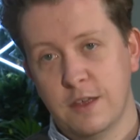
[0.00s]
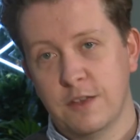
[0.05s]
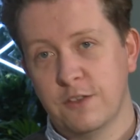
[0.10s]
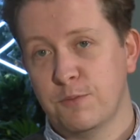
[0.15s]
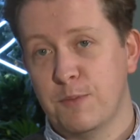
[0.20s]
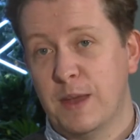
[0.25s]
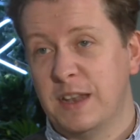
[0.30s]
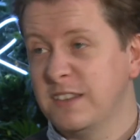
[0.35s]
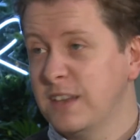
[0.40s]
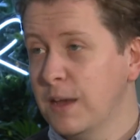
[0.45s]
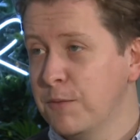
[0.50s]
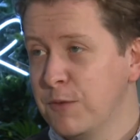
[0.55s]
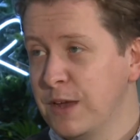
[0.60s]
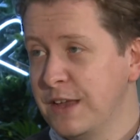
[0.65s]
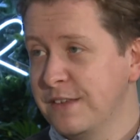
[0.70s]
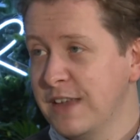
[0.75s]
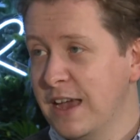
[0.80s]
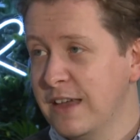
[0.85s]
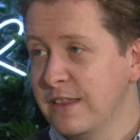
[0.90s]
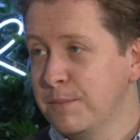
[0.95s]
spend 10
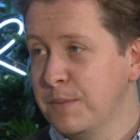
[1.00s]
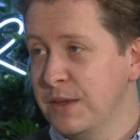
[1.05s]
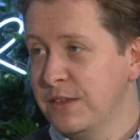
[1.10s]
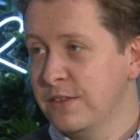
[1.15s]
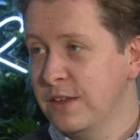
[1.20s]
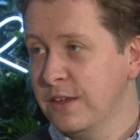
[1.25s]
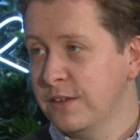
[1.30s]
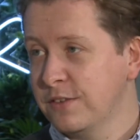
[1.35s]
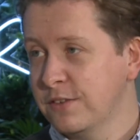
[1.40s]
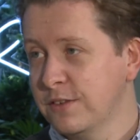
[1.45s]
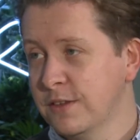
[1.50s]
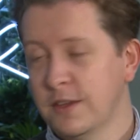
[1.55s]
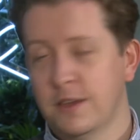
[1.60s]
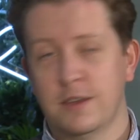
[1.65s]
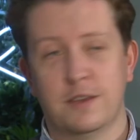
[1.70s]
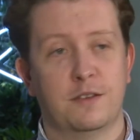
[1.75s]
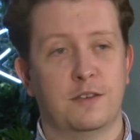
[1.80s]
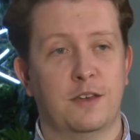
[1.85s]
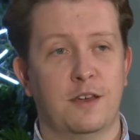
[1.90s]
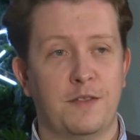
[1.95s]
weeks out of the business,
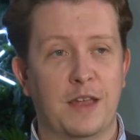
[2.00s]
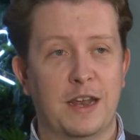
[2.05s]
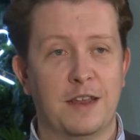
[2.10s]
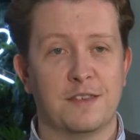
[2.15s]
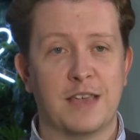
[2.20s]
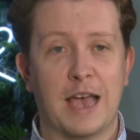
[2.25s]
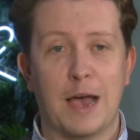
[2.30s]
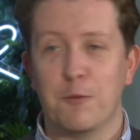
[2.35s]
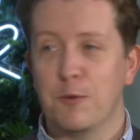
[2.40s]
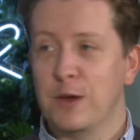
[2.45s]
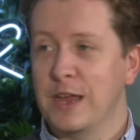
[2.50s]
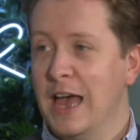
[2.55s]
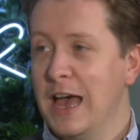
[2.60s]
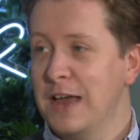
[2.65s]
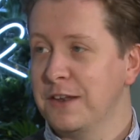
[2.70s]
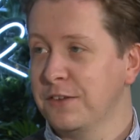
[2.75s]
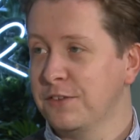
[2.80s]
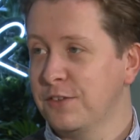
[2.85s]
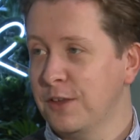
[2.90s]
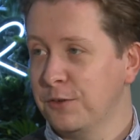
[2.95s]
and then it's how we
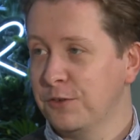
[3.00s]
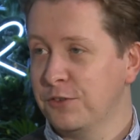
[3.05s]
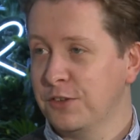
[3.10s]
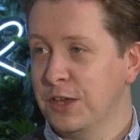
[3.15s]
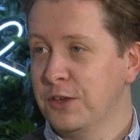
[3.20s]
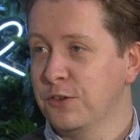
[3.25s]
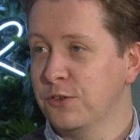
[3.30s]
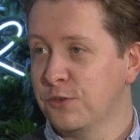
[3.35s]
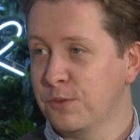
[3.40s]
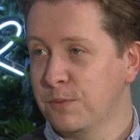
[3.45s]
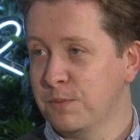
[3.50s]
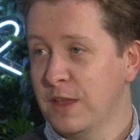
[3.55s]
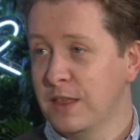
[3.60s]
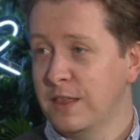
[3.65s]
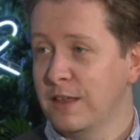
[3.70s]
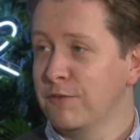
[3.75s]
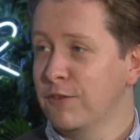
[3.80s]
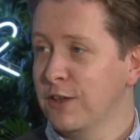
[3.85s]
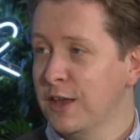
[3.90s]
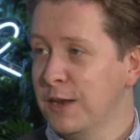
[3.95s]
harness those skills that
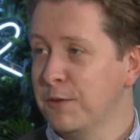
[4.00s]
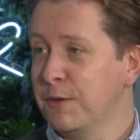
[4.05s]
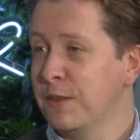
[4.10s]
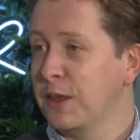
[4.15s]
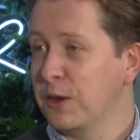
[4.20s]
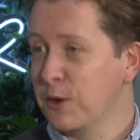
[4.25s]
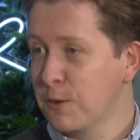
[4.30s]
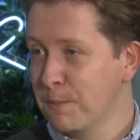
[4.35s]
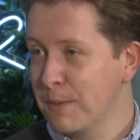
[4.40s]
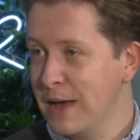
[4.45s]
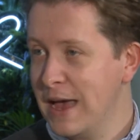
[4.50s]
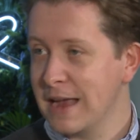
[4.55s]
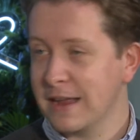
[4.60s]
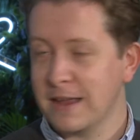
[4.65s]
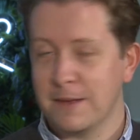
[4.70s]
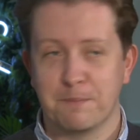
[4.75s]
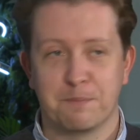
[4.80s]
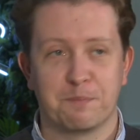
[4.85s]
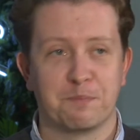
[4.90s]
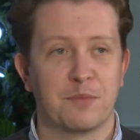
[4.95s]
they've learnt when they come
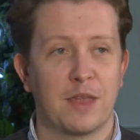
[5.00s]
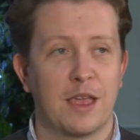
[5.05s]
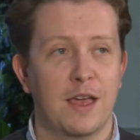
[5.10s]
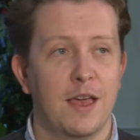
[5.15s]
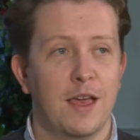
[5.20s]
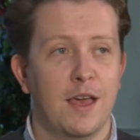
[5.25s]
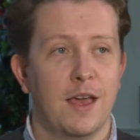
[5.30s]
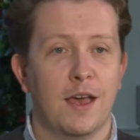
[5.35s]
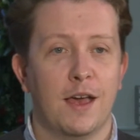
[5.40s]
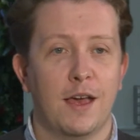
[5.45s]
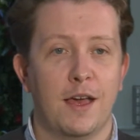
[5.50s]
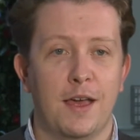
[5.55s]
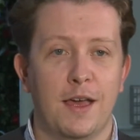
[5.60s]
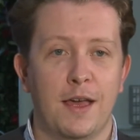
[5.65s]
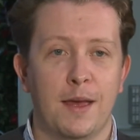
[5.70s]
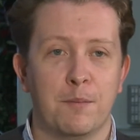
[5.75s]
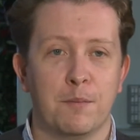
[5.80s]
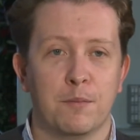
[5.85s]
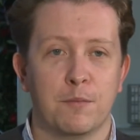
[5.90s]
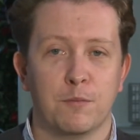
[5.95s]
back.
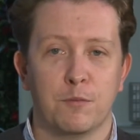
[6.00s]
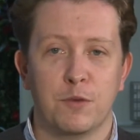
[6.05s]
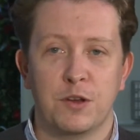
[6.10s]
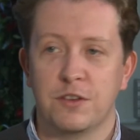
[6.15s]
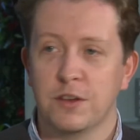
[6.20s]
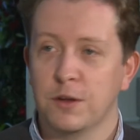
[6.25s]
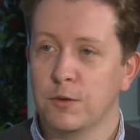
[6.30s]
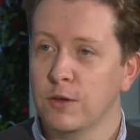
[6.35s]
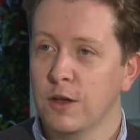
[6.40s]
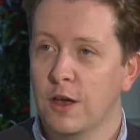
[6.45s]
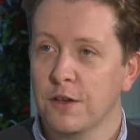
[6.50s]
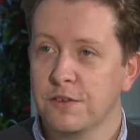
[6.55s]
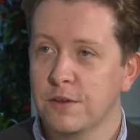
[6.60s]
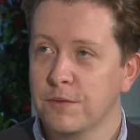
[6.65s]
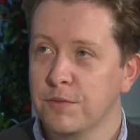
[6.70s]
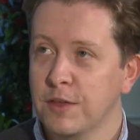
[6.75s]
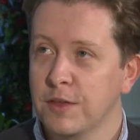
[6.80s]
We do lots of